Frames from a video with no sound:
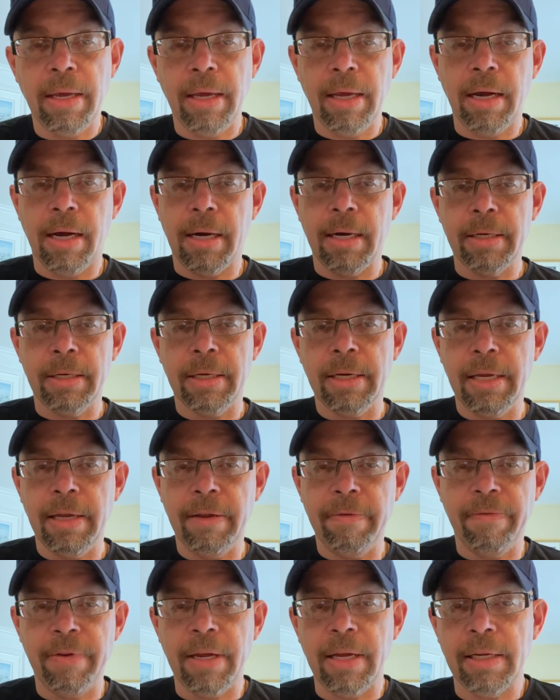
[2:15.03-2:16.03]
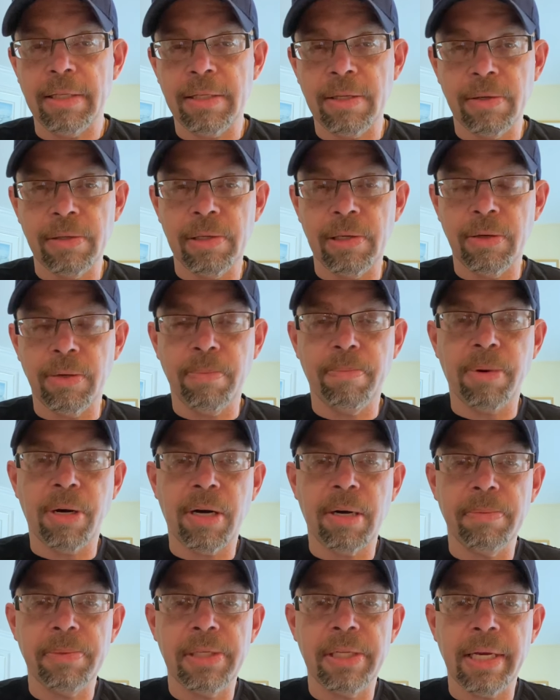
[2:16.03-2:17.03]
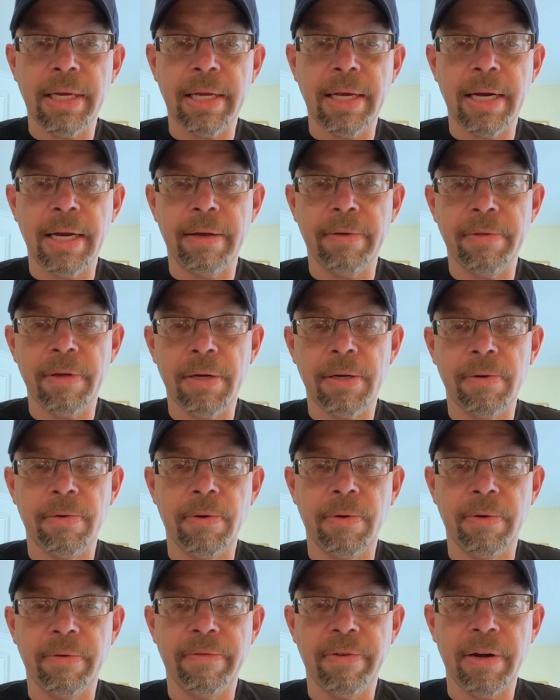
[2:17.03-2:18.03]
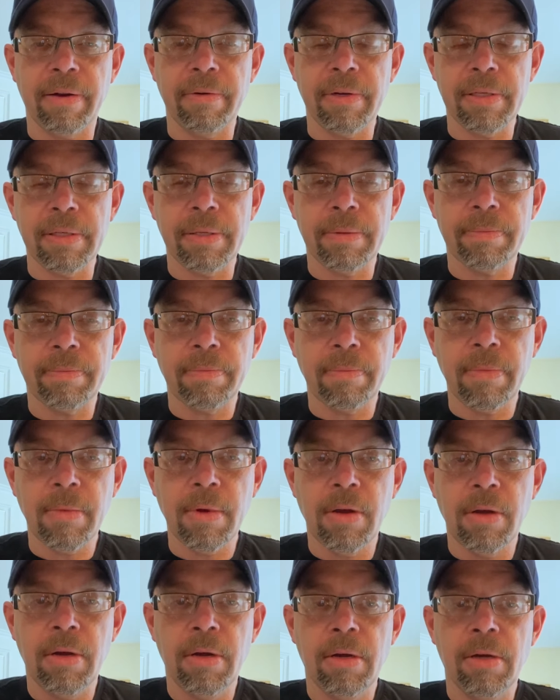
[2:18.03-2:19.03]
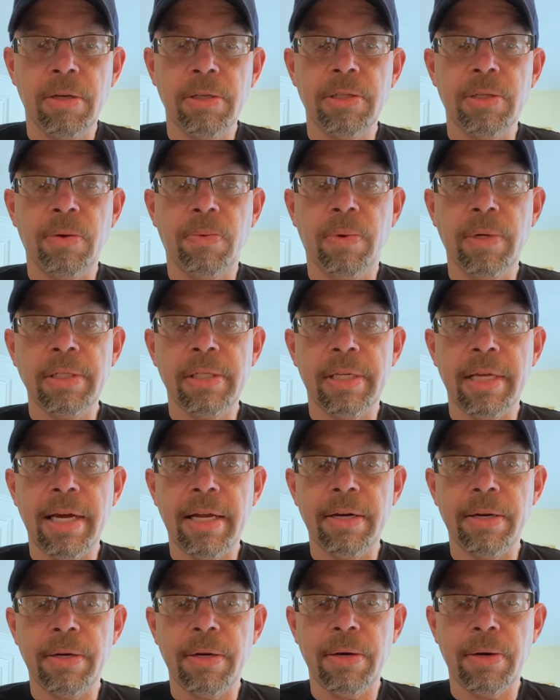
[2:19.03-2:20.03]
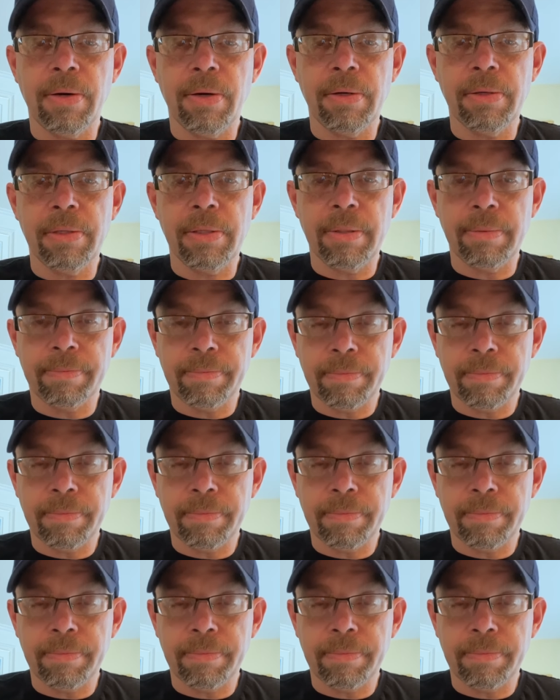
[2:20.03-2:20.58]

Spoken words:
on TV. It's those little barbs sticking out of the coronavirus. So once that occurs,